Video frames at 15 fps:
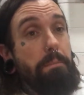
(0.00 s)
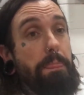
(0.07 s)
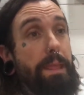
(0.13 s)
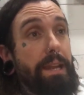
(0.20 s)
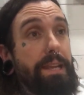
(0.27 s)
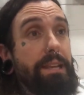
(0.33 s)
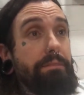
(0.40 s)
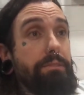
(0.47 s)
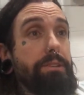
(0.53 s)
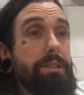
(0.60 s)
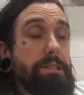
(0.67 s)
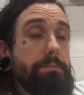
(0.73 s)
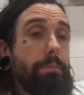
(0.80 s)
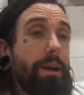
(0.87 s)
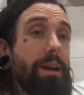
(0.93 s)
And even
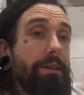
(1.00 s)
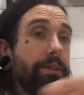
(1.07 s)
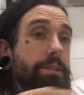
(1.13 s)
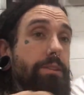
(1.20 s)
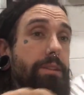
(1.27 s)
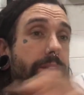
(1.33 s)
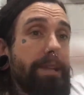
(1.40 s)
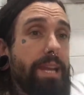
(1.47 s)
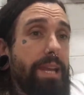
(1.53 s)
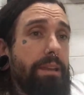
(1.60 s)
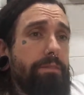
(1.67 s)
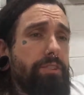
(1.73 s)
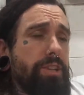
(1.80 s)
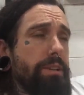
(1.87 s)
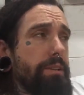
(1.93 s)
despite the
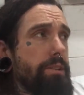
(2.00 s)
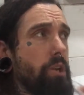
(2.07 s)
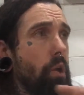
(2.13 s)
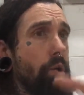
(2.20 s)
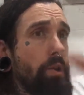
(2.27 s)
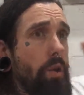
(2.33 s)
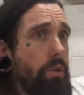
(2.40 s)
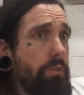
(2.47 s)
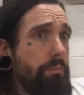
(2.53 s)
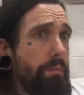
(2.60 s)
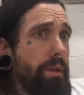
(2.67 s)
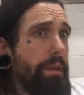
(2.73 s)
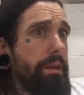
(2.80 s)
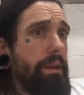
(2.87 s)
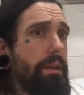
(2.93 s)
negative shit that's going
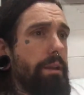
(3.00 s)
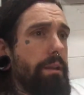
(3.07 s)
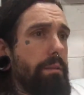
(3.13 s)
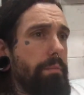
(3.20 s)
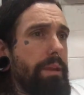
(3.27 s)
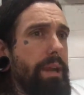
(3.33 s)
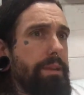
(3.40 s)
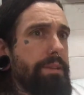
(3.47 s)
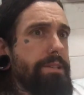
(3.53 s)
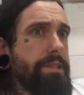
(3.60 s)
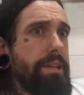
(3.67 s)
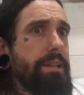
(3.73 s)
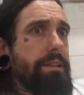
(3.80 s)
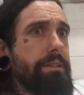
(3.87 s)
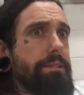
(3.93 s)
on behind
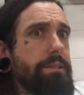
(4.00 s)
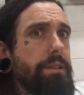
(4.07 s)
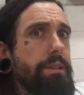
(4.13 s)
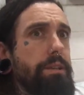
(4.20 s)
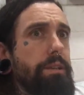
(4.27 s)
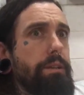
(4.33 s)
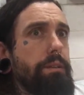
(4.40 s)
the scenes,